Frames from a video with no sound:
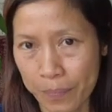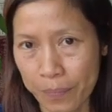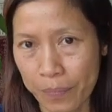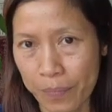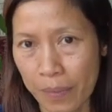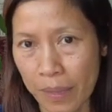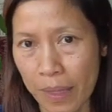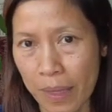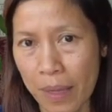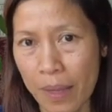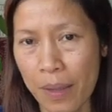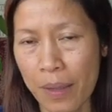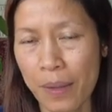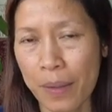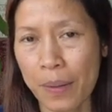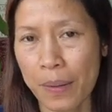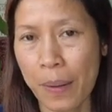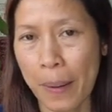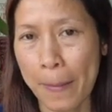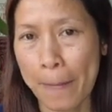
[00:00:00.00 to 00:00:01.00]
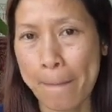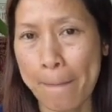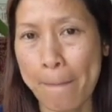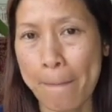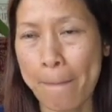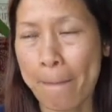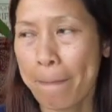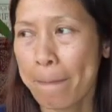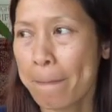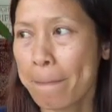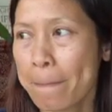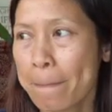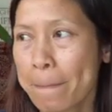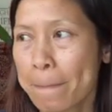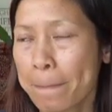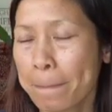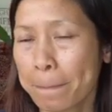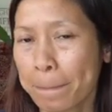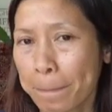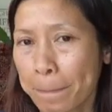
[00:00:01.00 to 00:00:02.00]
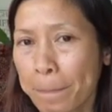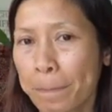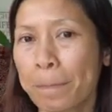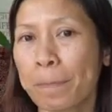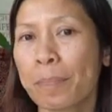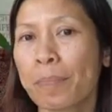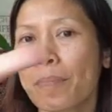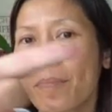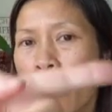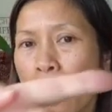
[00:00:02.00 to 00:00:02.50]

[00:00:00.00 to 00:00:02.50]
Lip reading: (not speaking)